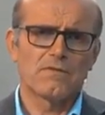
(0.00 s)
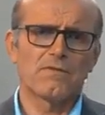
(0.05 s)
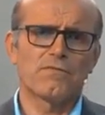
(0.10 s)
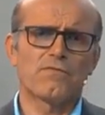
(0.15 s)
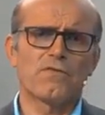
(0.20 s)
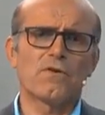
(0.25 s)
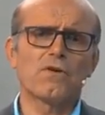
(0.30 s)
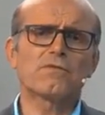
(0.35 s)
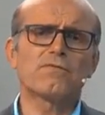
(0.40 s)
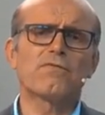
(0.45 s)
The
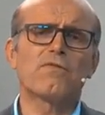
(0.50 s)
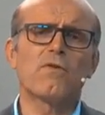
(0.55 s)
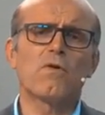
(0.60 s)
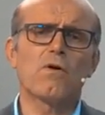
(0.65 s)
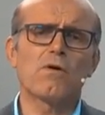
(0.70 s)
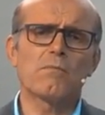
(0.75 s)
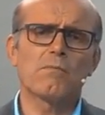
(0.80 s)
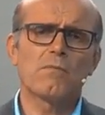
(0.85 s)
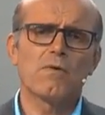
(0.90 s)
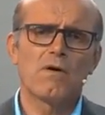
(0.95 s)
third
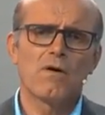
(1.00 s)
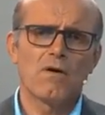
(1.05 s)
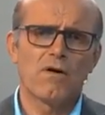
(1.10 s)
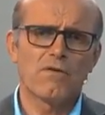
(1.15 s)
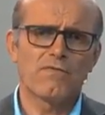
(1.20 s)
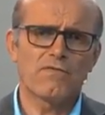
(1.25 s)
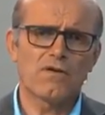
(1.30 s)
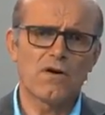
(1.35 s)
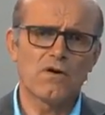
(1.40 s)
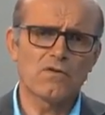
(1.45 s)
form
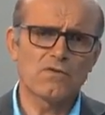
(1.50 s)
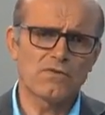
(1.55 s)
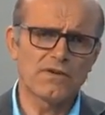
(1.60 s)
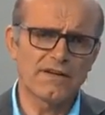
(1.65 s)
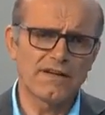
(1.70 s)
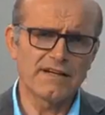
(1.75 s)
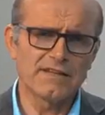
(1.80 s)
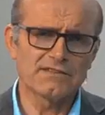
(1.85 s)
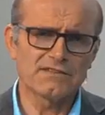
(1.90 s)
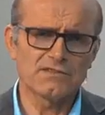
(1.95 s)
of
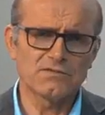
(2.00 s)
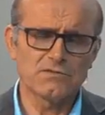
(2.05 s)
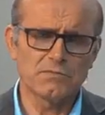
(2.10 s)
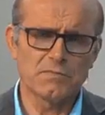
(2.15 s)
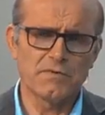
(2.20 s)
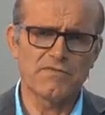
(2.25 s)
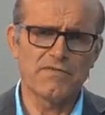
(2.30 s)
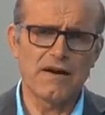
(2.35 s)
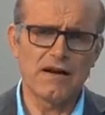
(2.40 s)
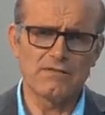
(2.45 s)
co-creation to
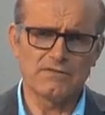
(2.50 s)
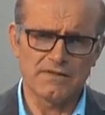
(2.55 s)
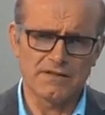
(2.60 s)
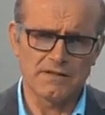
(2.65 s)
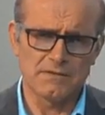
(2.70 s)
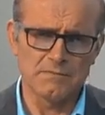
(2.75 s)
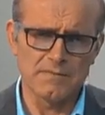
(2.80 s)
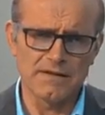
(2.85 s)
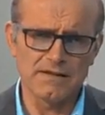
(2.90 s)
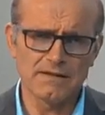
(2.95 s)
be found
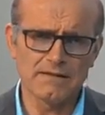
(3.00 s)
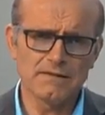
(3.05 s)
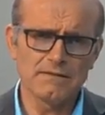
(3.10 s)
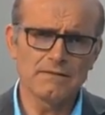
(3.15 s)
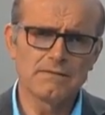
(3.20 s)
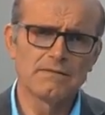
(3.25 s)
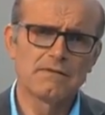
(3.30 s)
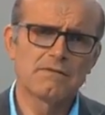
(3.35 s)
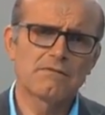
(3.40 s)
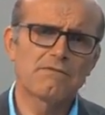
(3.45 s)
in the
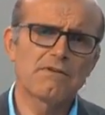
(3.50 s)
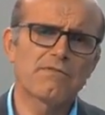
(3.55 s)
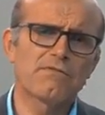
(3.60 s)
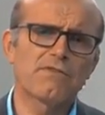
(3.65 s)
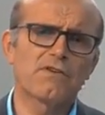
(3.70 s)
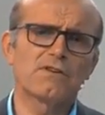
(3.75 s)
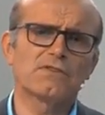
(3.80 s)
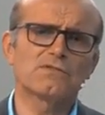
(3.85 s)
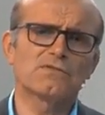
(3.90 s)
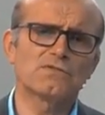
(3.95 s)
middle
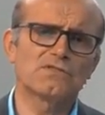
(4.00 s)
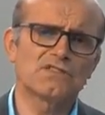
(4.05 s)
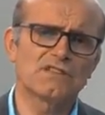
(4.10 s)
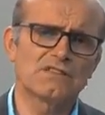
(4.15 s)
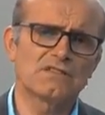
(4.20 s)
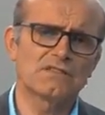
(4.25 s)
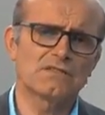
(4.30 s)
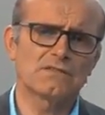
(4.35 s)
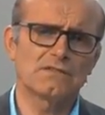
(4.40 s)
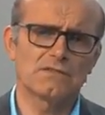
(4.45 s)
refers to
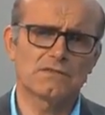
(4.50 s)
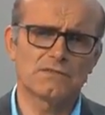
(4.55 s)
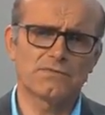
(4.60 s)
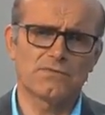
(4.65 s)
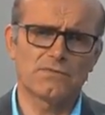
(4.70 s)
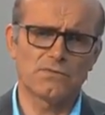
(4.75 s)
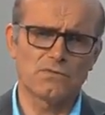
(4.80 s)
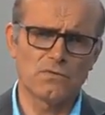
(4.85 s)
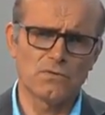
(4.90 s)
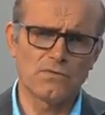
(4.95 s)
citizens
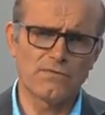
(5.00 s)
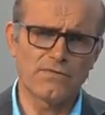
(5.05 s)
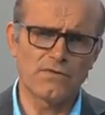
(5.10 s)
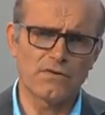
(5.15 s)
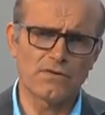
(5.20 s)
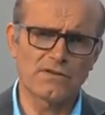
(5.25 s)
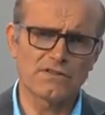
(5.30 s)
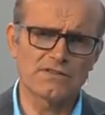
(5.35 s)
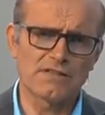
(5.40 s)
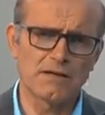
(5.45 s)
for, who,
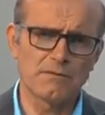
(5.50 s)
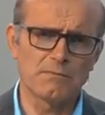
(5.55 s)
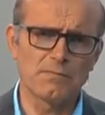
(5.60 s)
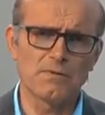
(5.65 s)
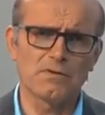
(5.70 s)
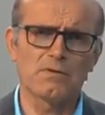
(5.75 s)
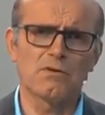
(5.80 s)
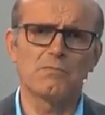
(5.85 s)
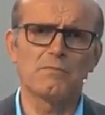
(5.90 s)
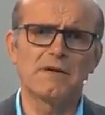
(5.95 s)
for
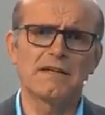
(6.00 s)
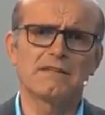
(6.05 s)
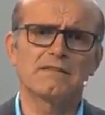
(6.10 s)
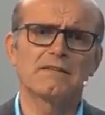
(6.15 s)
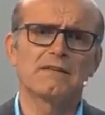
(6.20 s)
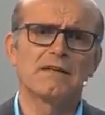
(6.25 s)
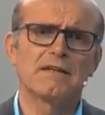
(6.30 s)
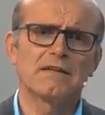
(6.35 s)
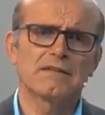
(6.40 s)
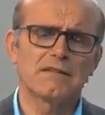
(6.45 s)
example,
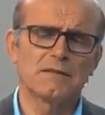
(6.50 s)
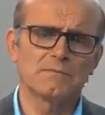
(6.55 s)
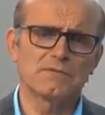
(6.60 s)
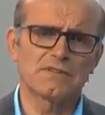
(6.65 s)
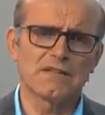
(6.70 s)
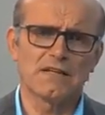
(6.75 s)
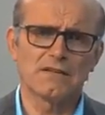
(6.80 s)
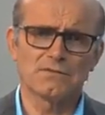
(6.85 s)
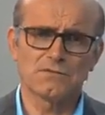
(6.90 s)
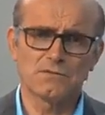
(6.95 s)
commit
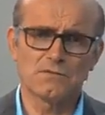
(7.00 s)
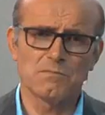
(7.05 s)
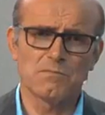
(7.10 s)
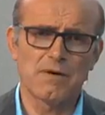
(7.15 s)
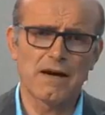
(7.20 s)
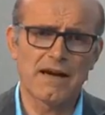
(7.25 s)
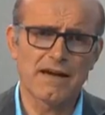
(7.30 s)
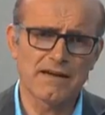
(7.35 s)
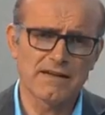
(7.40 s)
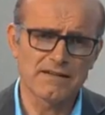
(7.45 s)
themselves to
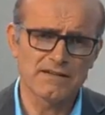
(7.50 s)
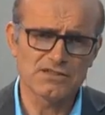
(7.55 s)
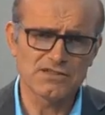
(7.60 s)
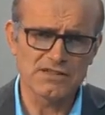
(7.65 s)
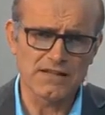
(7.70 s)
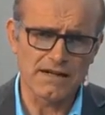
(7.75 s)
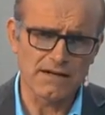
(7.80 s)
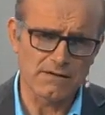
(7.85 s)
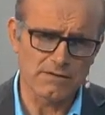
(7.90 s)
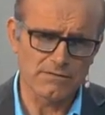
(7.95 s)
buying a
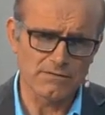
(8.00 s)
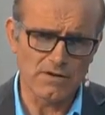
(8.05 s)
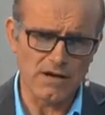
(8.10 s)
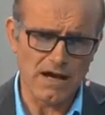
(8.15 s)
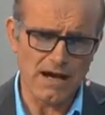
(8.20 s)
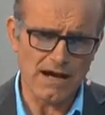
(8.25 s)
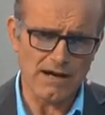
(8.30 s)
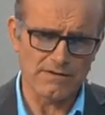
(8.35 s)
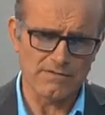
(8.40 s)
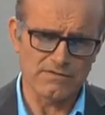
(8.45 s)
share of the
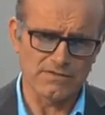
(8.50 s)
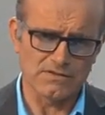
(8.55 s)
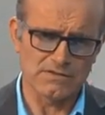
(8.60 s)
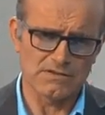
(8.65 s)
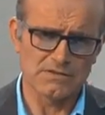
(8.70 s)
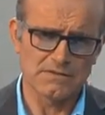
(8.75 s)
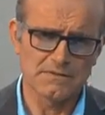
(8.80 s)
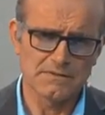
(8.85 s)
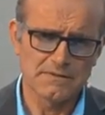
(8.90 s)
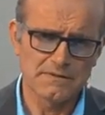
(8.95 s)

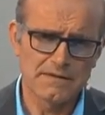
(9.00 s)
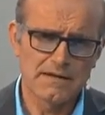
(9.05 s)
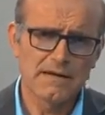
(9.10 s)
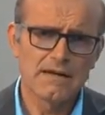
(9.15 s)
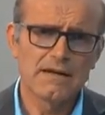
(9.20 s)
harvest.